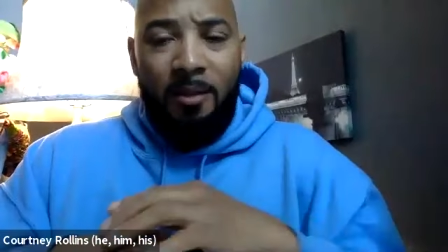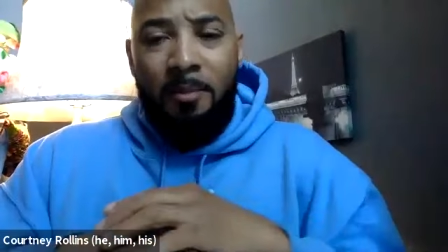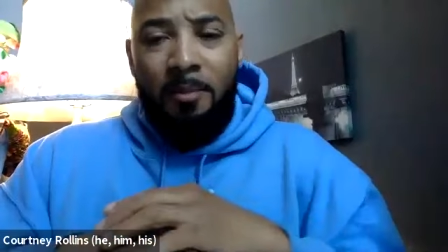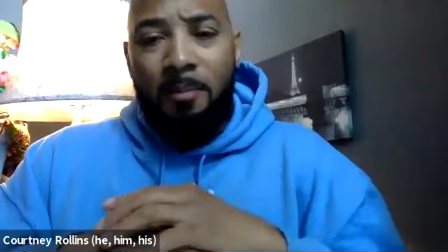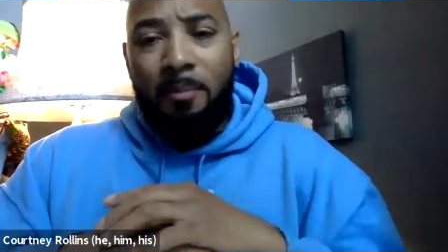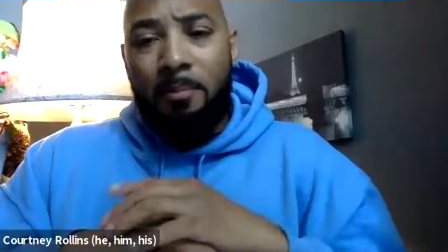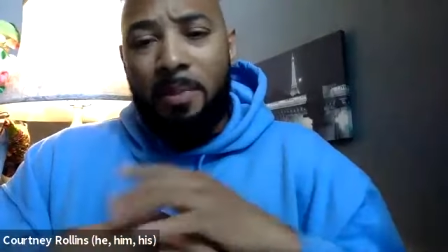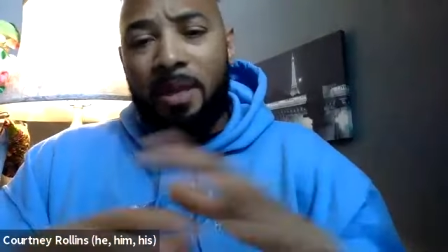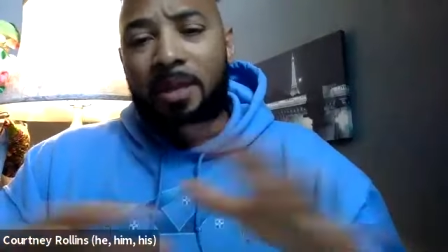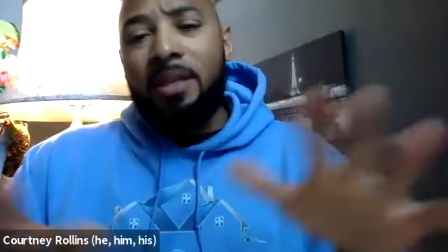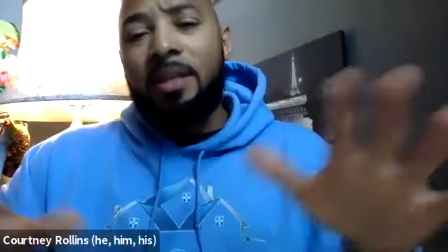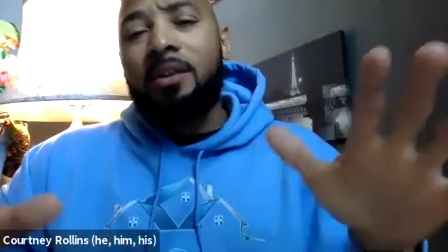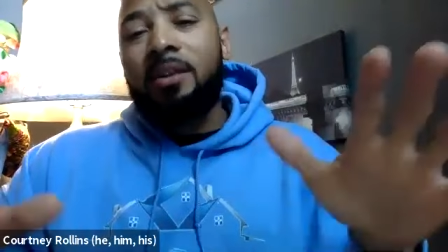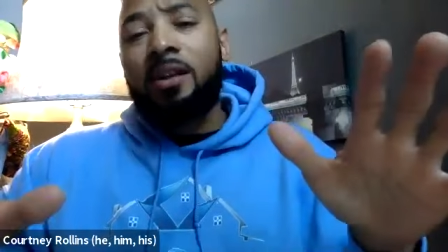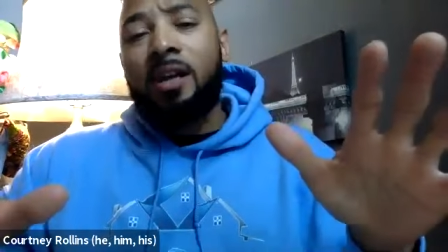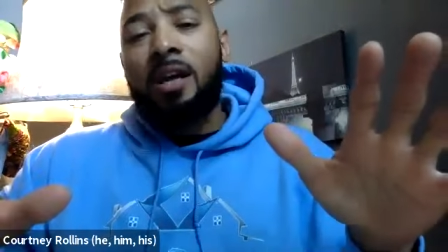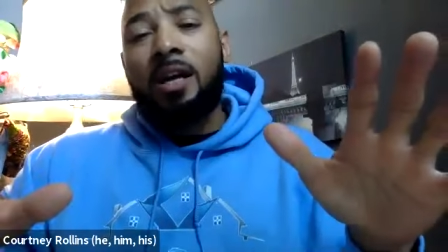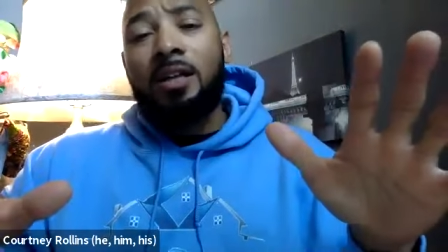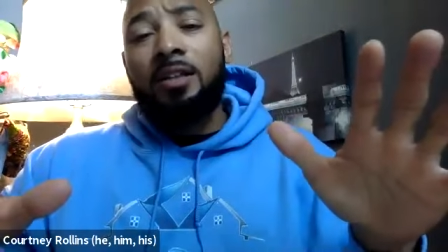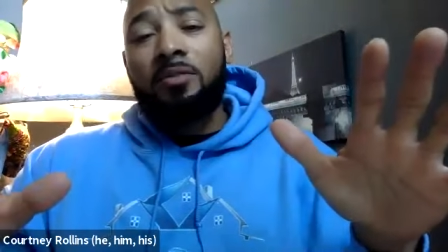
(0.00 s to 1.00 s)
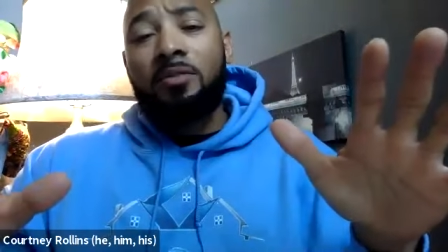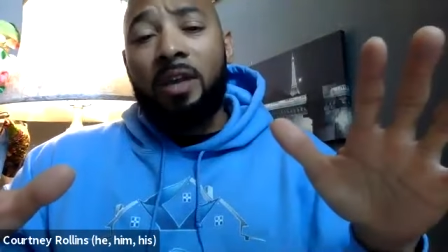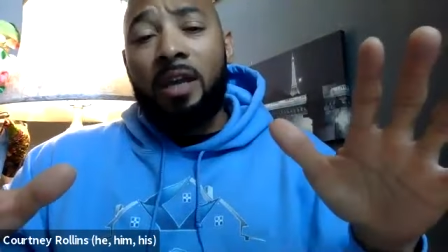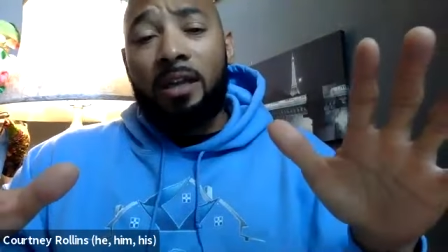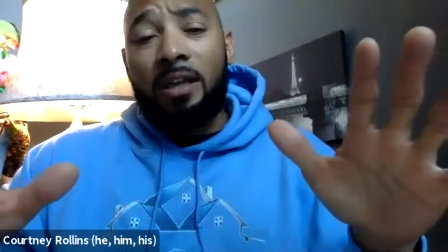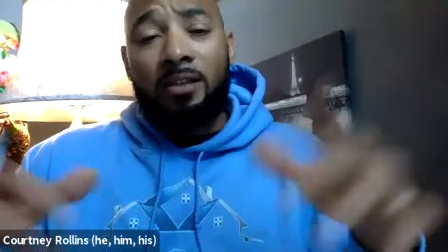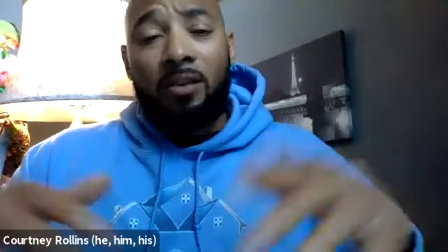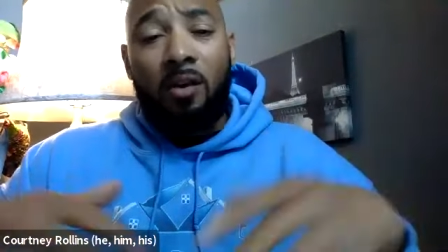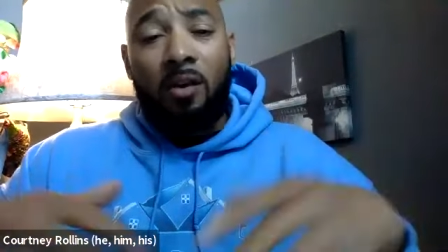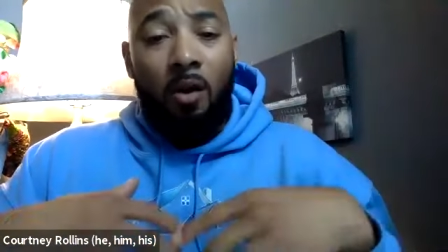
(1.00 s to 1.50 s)
Many
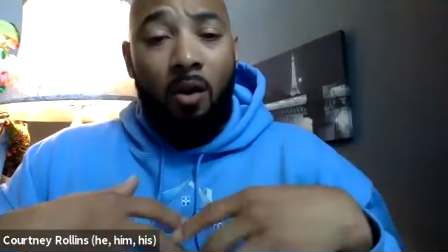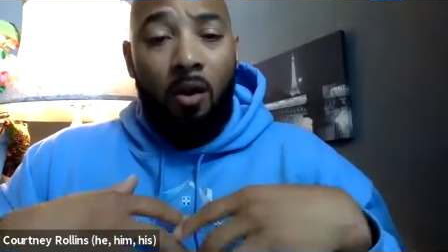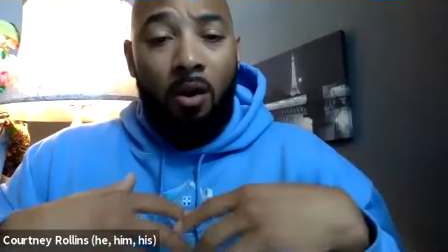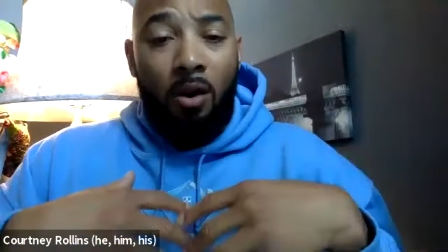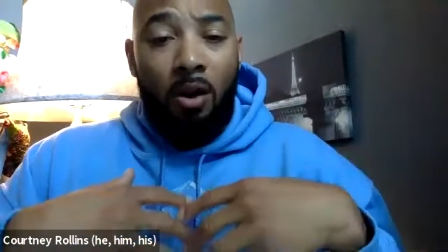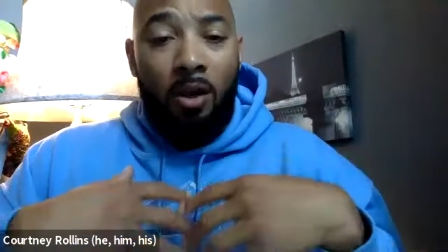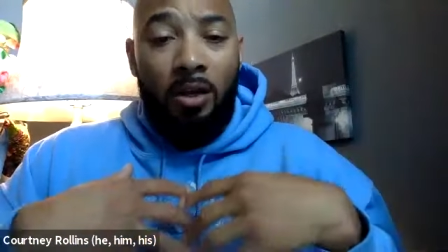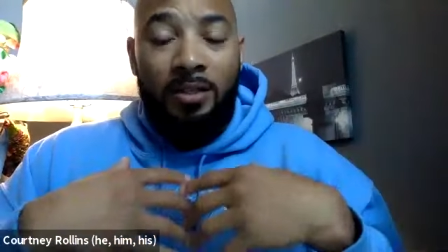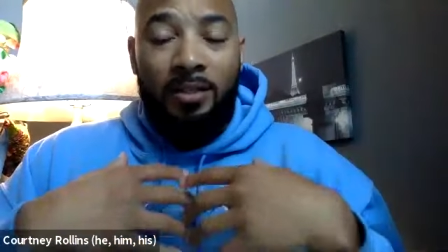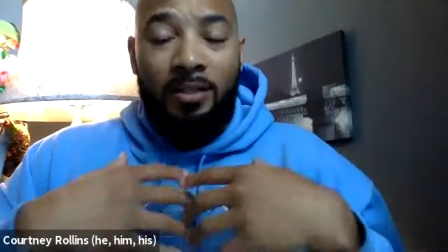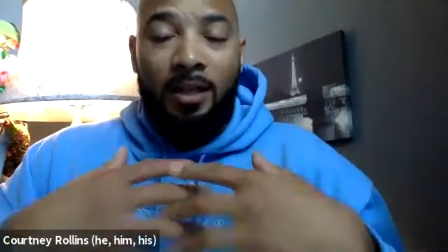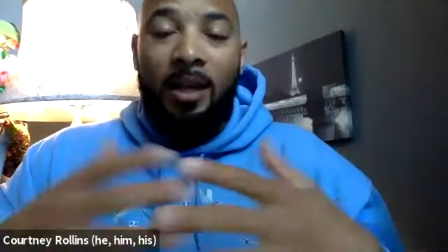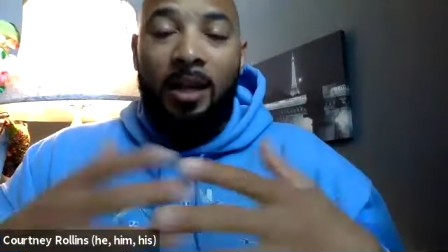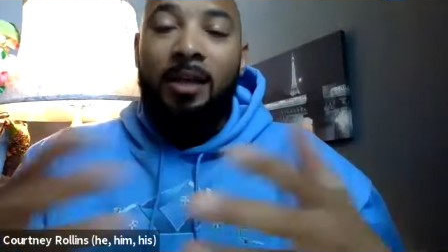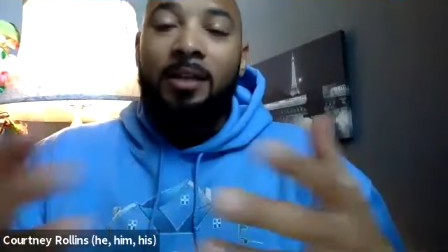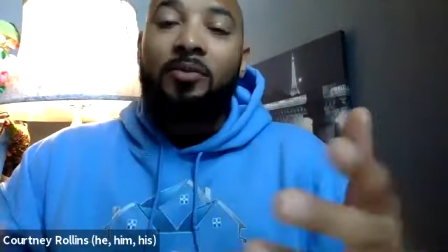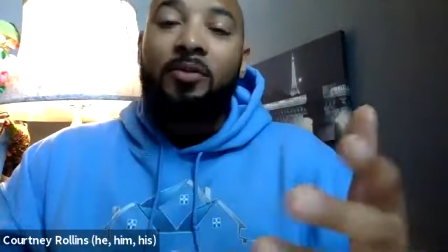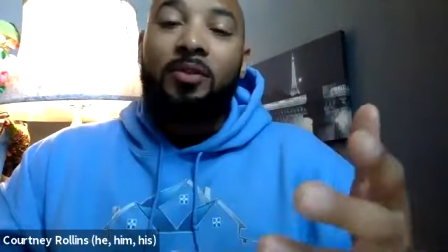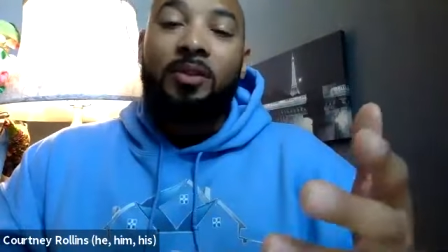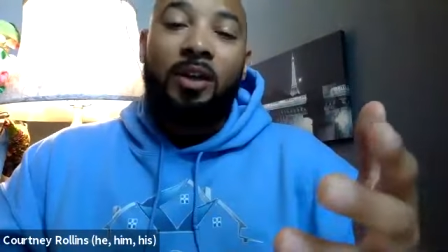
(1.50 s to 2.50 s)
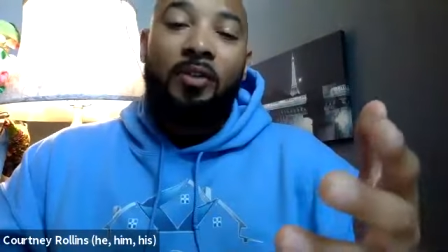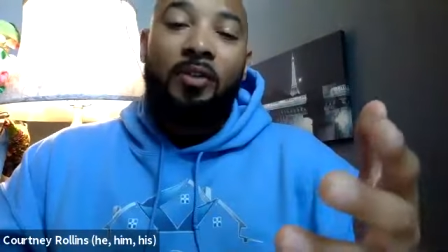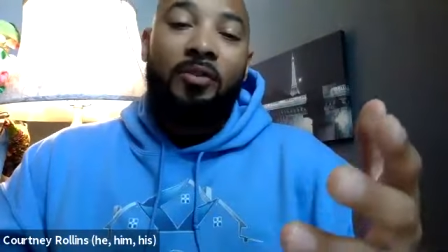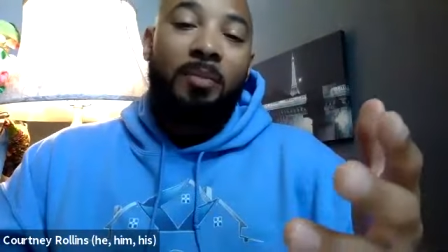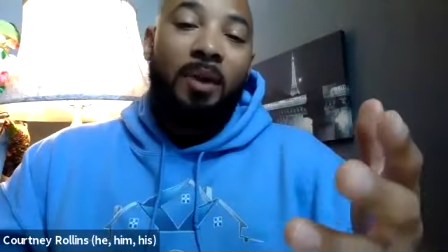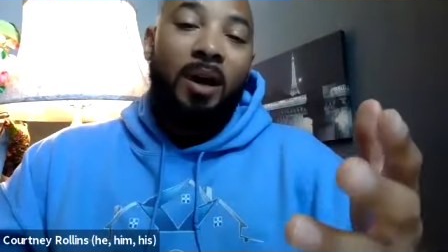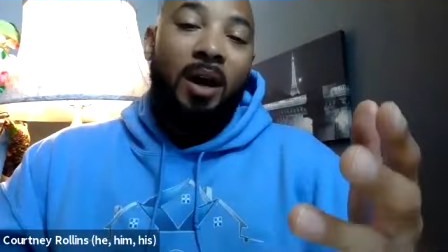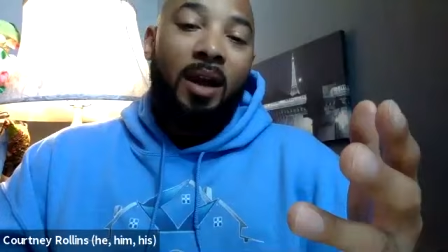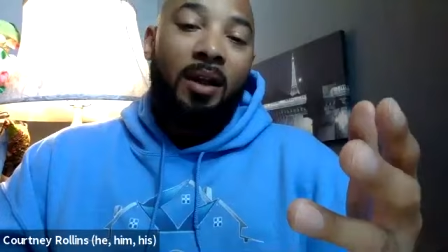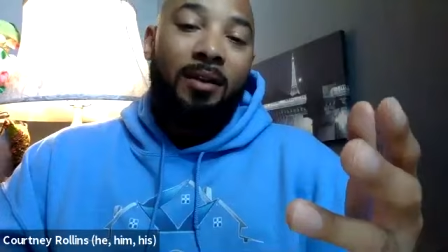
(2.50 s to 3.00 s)
contracts are assigned to another
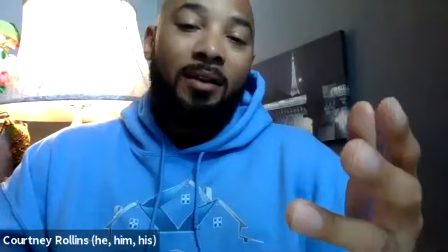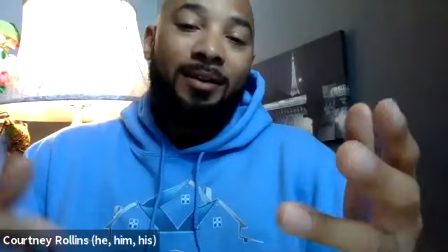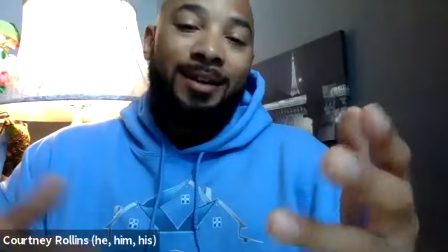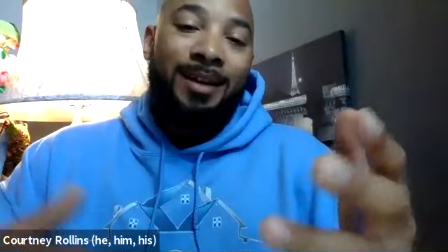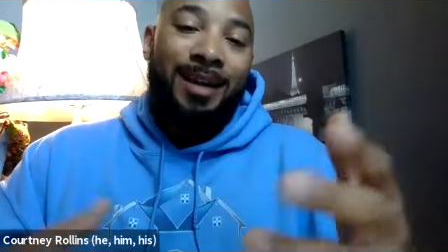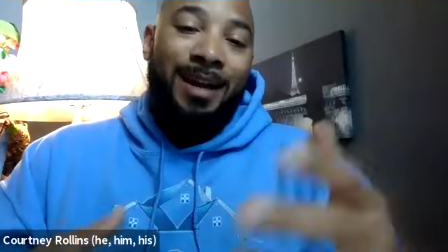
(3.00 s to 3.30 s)
buyer,